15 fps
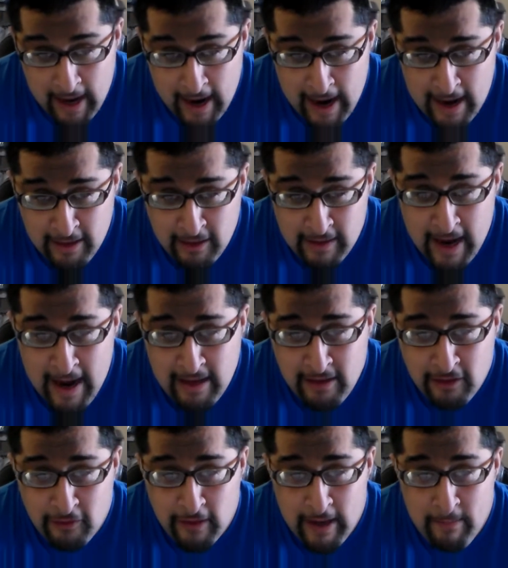And to add
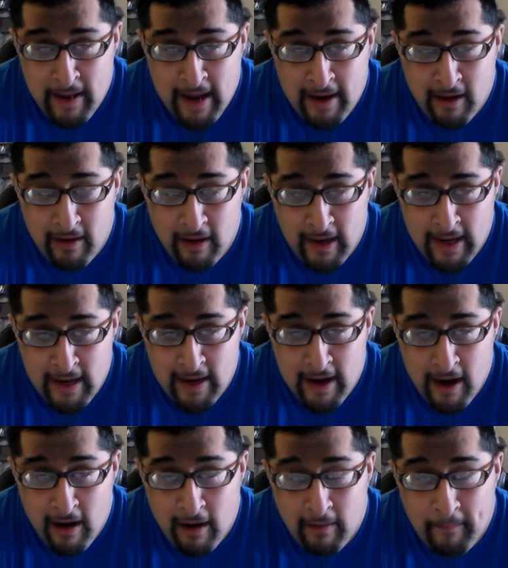30 man in
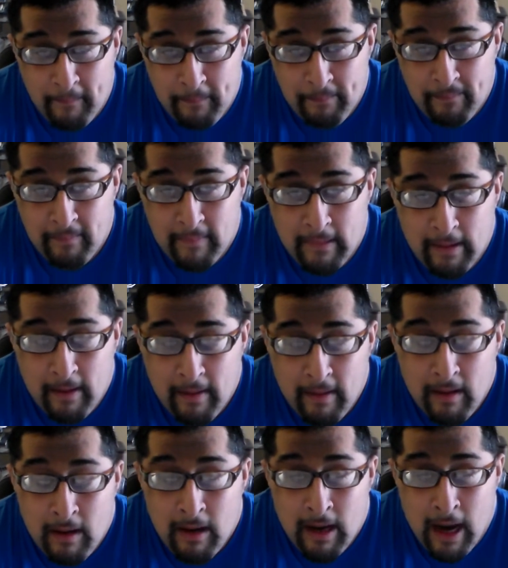there,
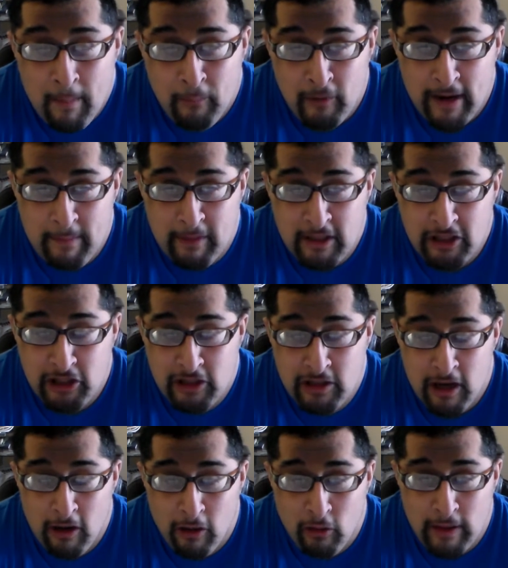I'm pretty much
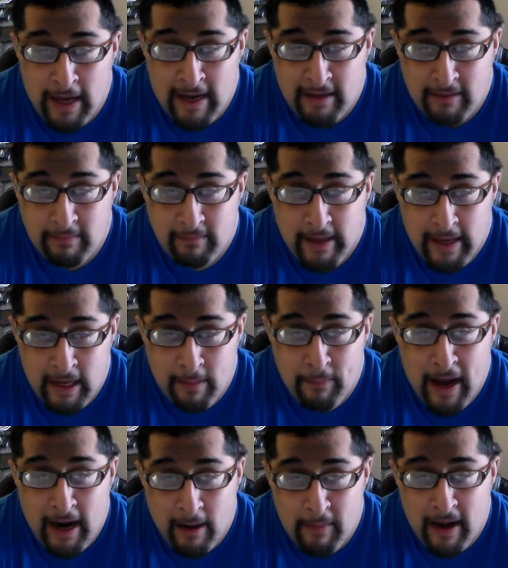know that in the
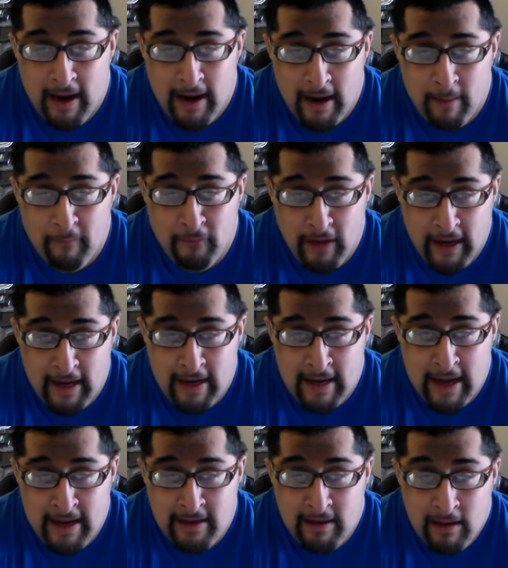back of my head I'm thinking
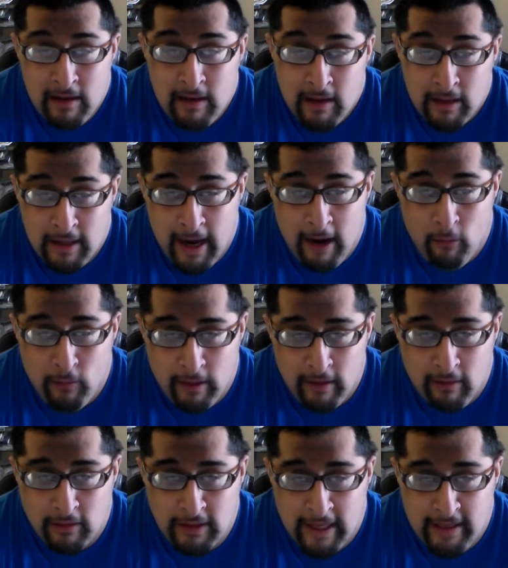that they
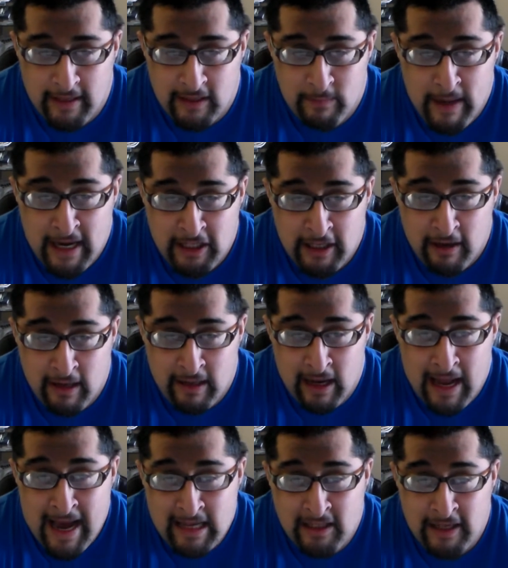will take this match out at the
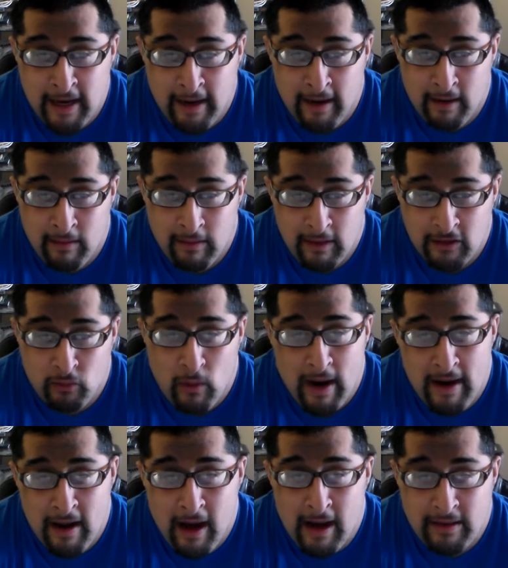last second. Because
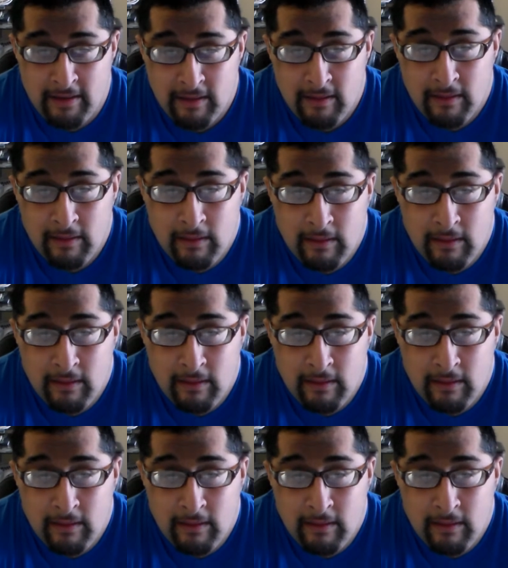why not?